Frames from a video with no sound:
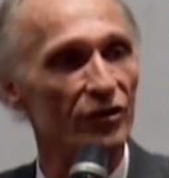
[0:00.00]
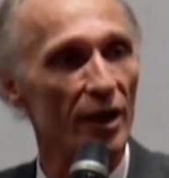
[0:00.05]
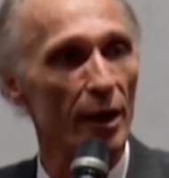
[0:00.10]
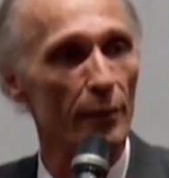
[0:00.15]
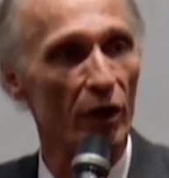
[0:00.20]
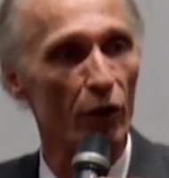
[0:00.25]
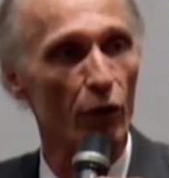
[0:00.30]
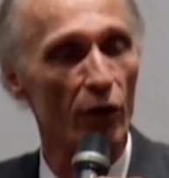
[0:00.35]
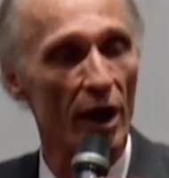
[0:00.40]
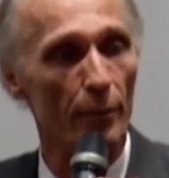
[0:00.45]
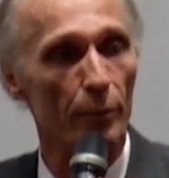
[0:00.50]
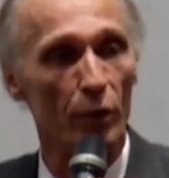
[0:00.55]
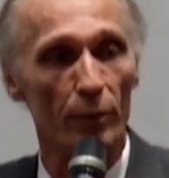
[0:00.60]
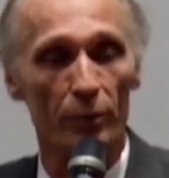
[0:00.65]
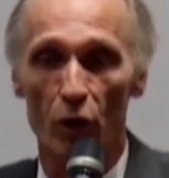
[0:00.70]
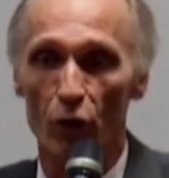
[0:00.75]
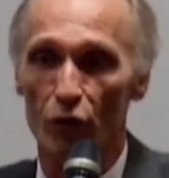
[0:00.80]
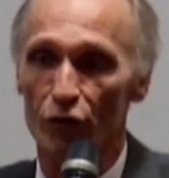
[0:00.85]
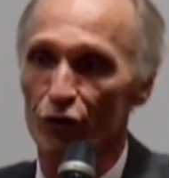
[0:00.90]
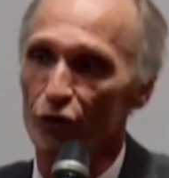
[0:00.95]
Democrat
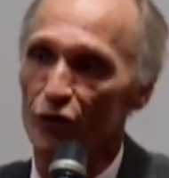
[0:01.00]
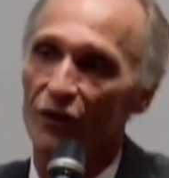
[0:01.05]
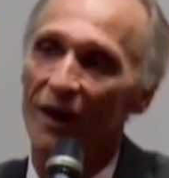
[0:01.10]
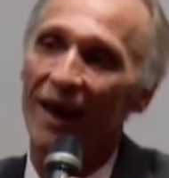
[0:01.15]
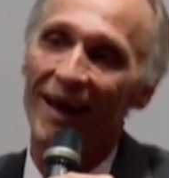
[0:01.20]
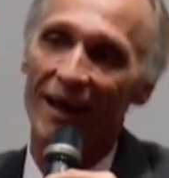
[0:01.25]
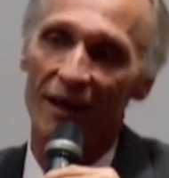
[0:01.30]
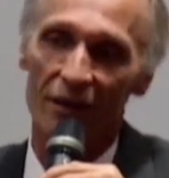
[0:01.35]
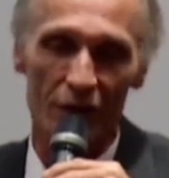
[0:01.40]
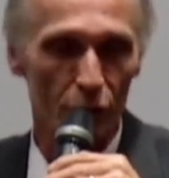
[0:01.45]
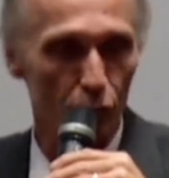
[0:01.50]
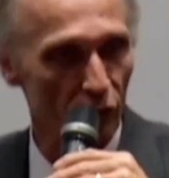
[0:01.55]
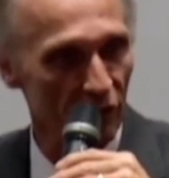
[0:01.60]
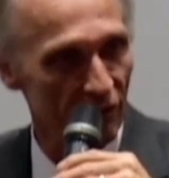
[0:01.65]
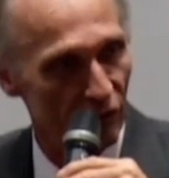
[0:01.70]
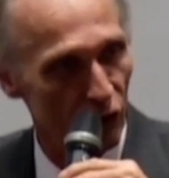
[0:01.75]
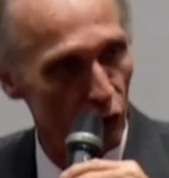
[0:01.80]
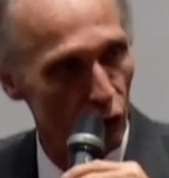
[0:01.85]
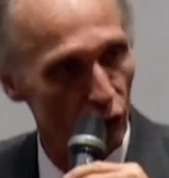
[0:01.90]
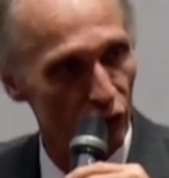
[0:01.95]
proposals and the
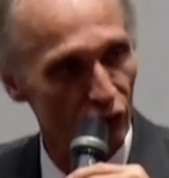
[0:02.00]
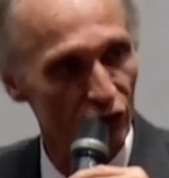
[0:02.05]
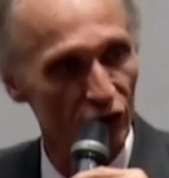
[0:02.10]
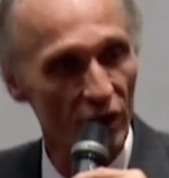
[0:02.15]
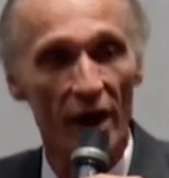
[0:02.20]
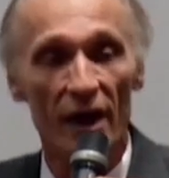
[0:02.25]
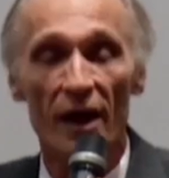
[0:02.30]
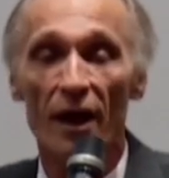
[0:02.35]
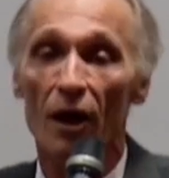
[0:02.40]
reverse.